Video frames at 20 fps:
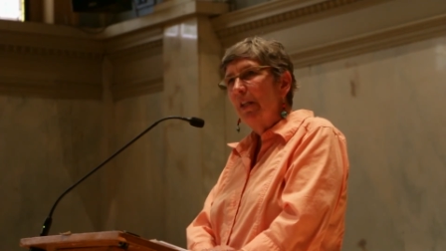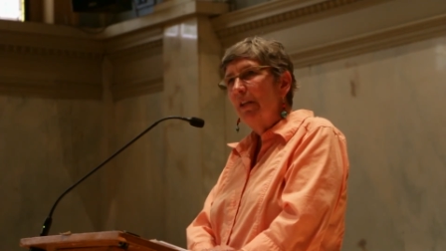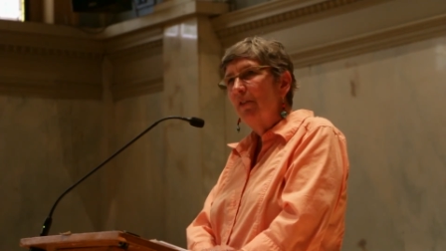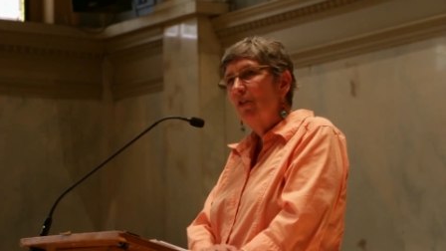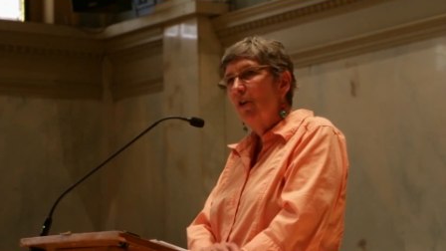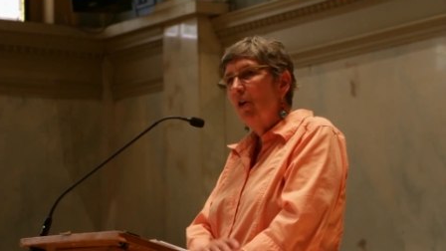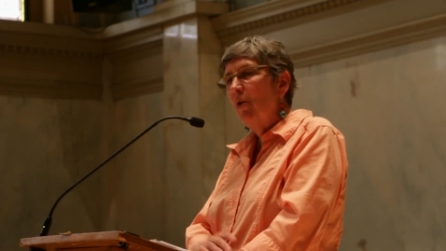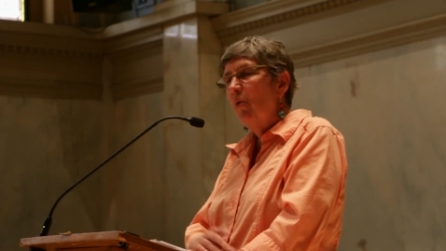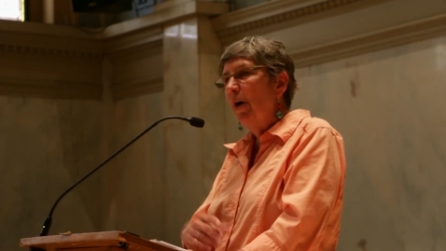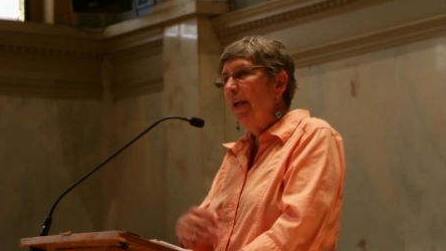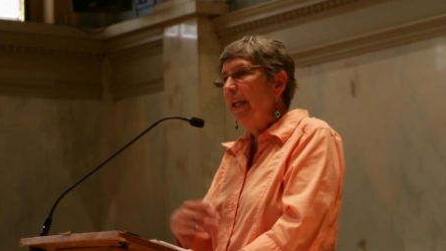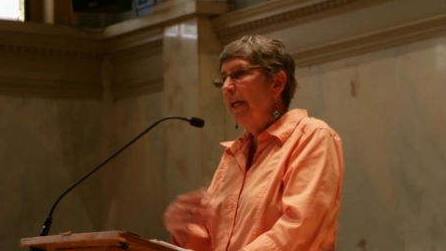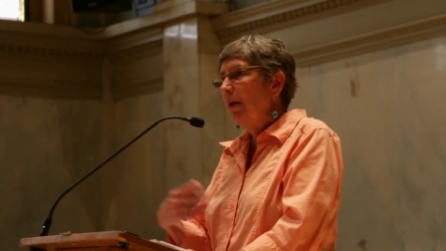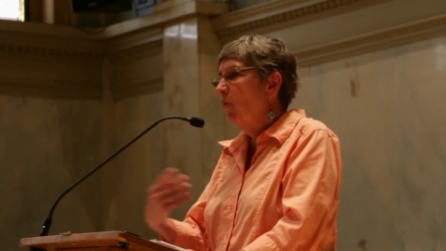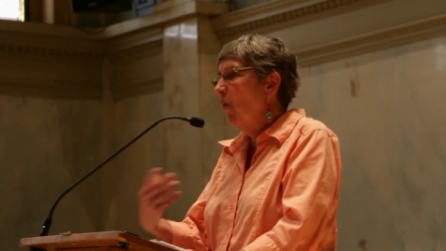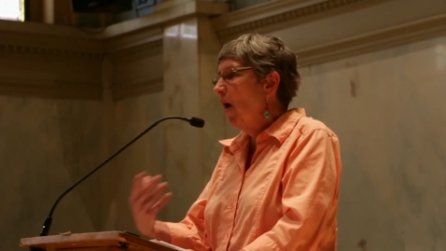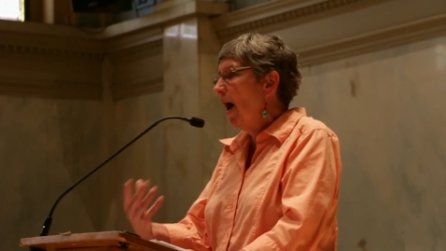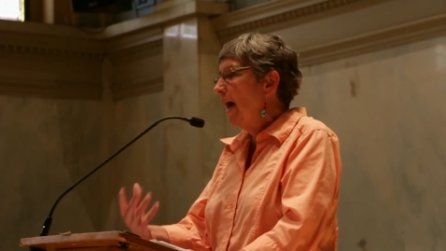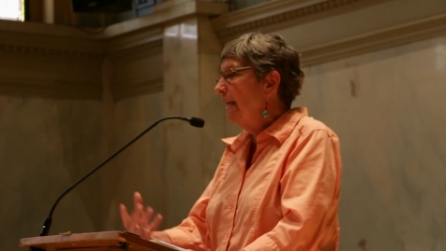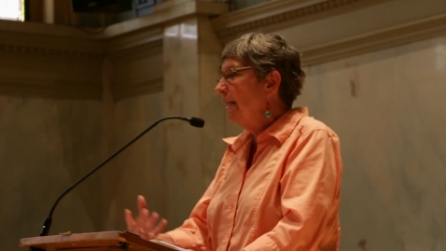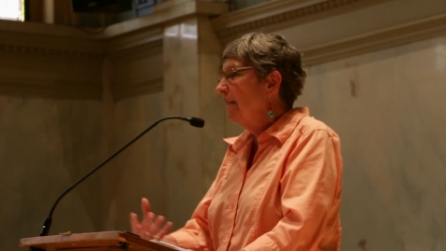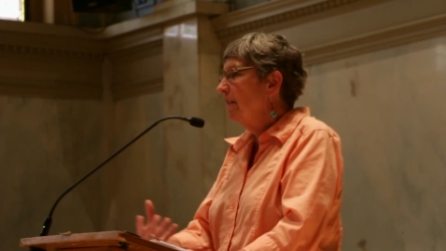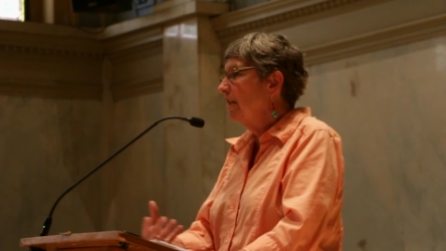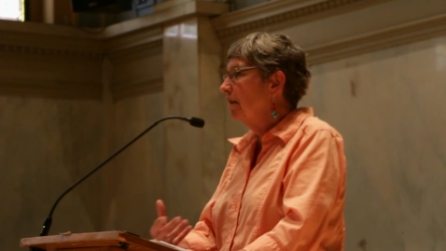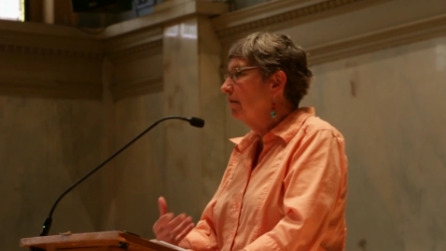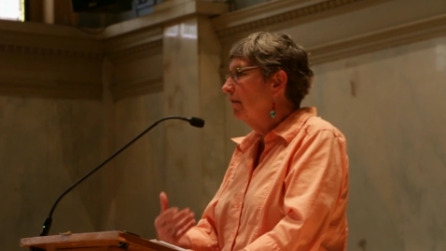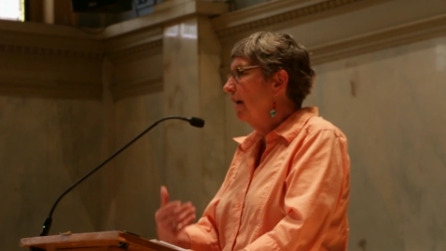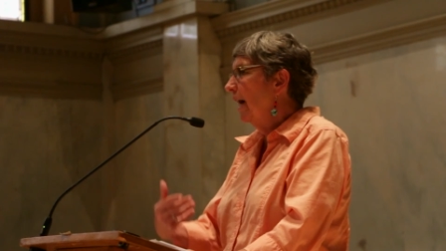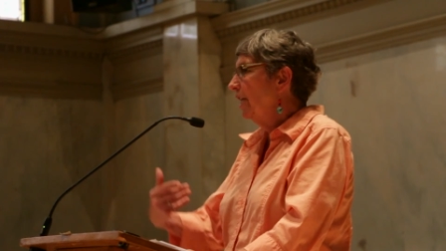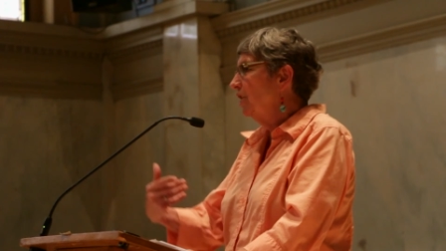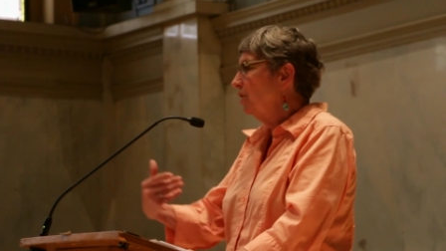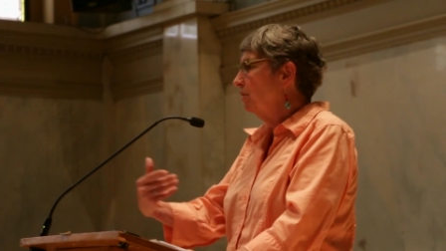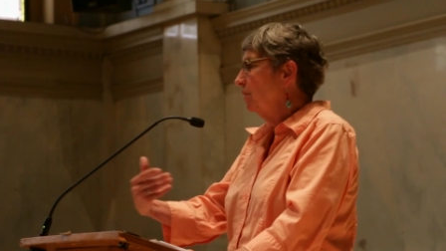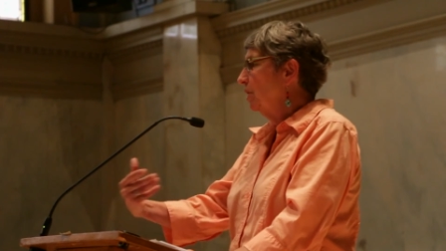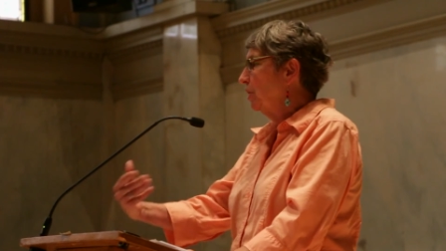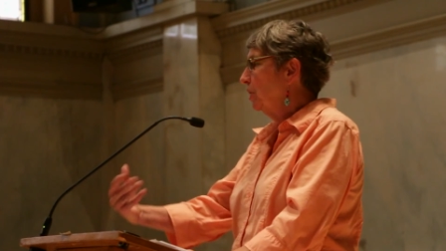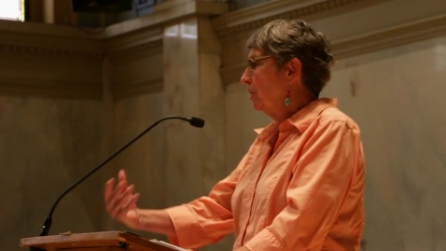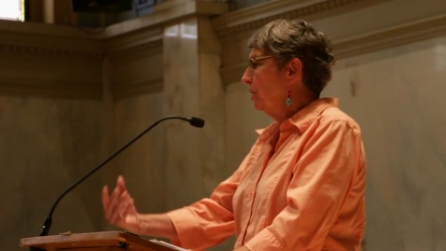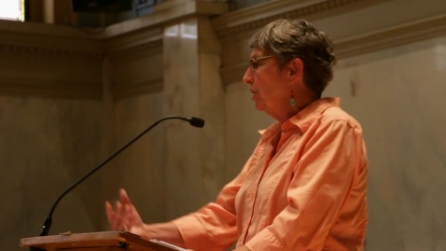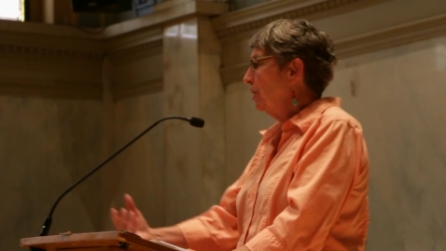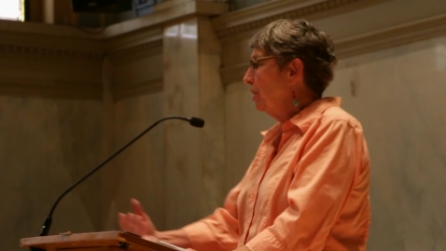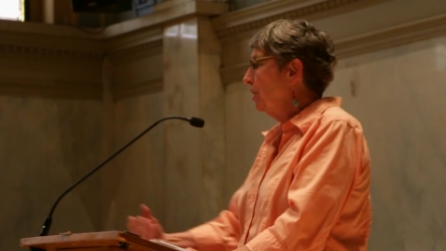And so, what he wanted the graduates to